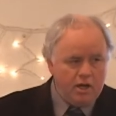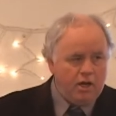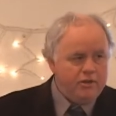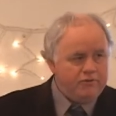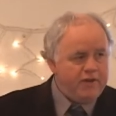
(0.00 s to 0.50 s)

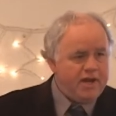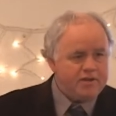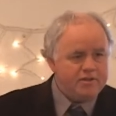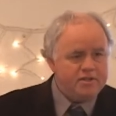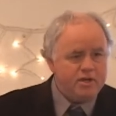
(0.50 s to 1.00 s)
all the
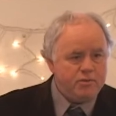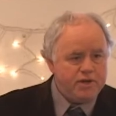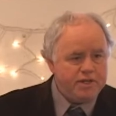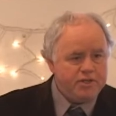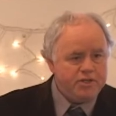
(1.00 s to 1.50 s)
factors that
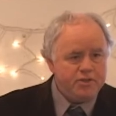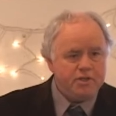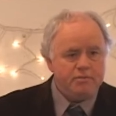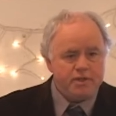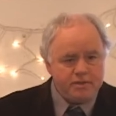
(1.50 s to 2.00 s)
went
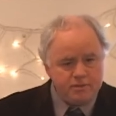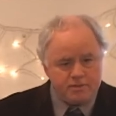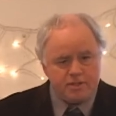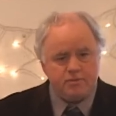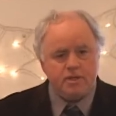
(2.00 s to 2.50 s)
into it, but it
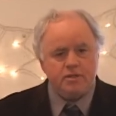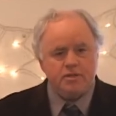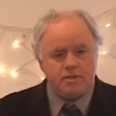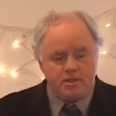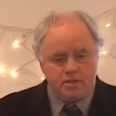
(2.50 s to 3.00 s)
was just one of
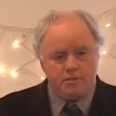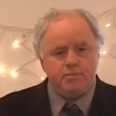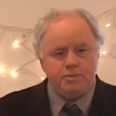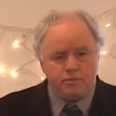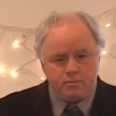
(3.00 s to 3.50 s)
those things
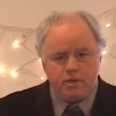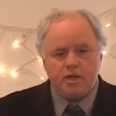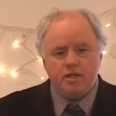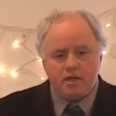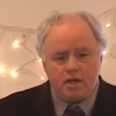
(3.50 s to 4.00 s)
that people were
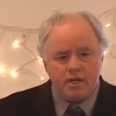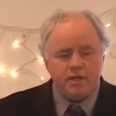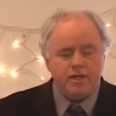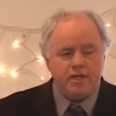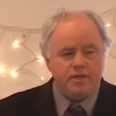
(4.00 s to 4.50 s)
brought along,
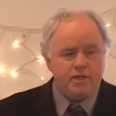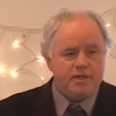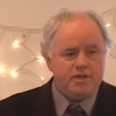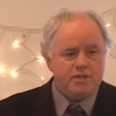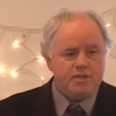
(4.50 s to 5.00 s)
and, and, and
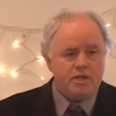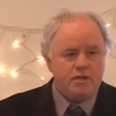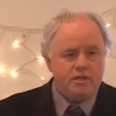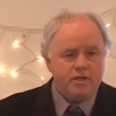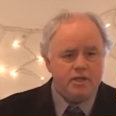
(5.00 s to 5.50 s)
that's just
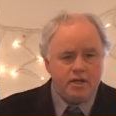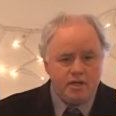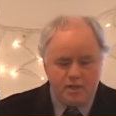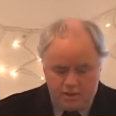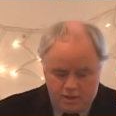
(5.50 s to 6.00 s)
how the uh,
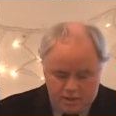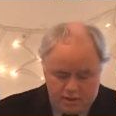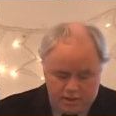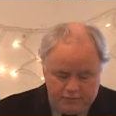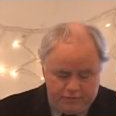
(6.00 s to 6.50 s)

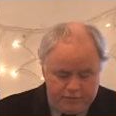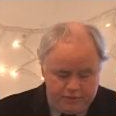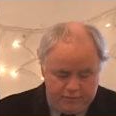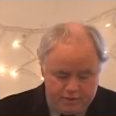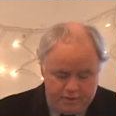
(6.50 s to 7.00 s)
how the
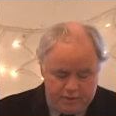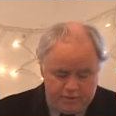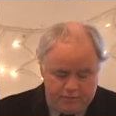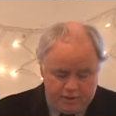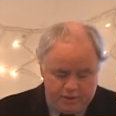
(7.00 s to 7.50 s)
ferry
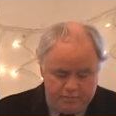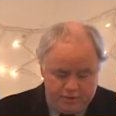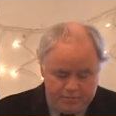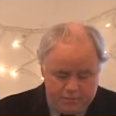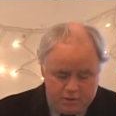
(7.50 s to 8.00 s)
developed.